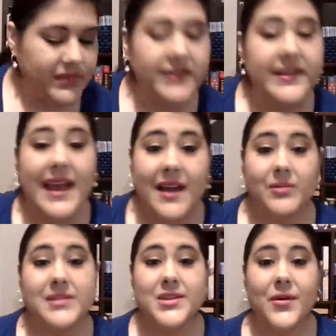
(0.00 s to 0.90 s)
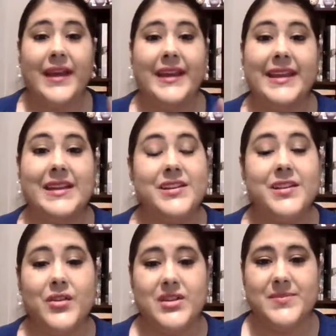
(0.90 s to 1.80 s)
Now, let's go ahead and get into
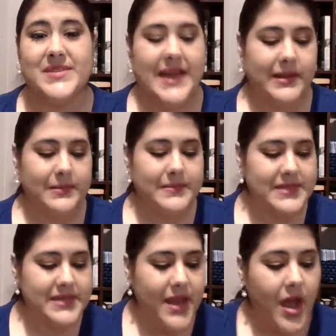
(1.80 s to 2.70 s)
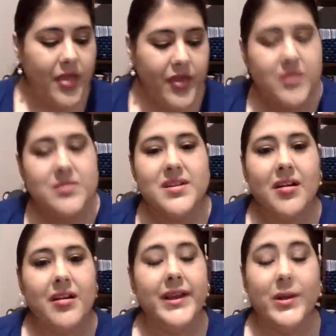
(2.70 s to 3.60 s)
the Christmas items. Those
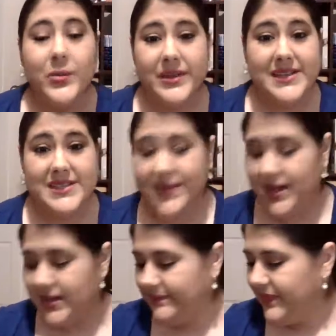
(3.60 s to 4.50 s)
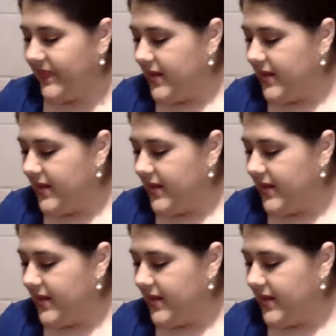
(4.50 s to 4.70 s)
are equally as fun.